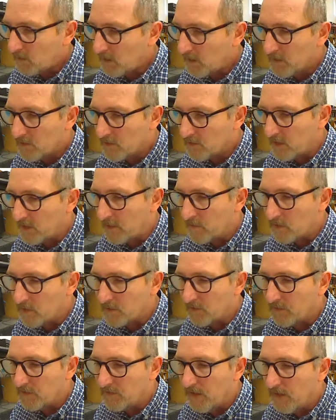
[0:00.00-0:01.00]
Same as if
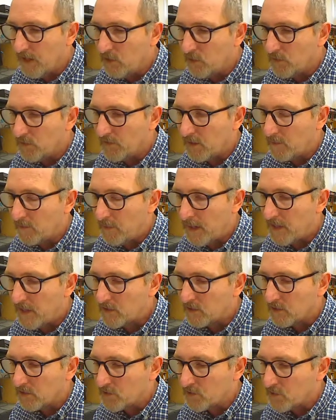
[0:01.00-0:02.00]
the value of
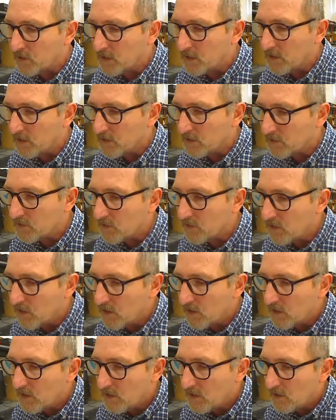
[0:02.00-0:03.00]
capacitance changes.
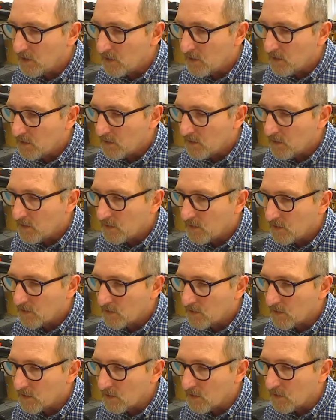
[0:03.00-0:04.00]

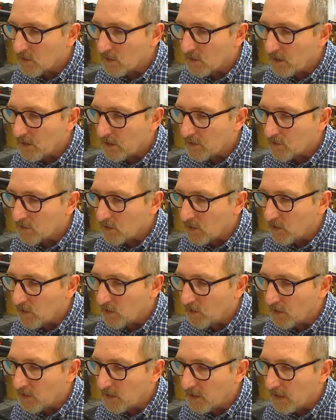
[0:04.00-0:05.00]
So that's
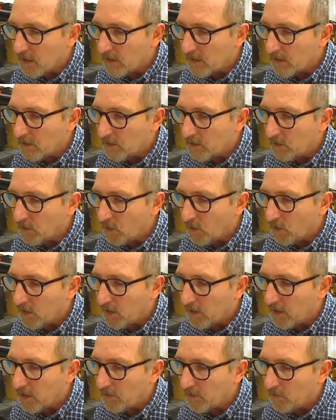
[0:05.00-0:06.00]
only at
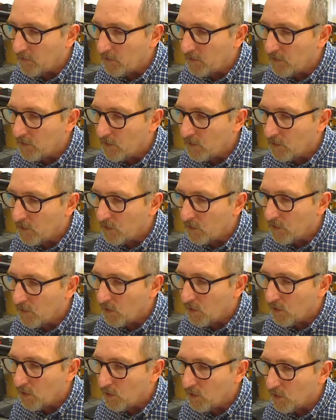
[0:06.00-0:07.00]
900
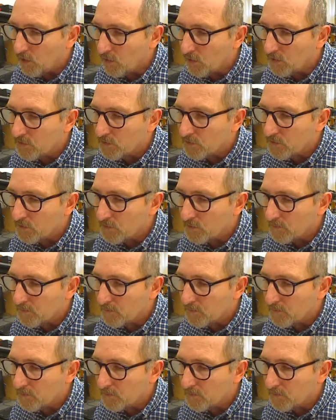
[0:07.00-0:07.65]
hertz.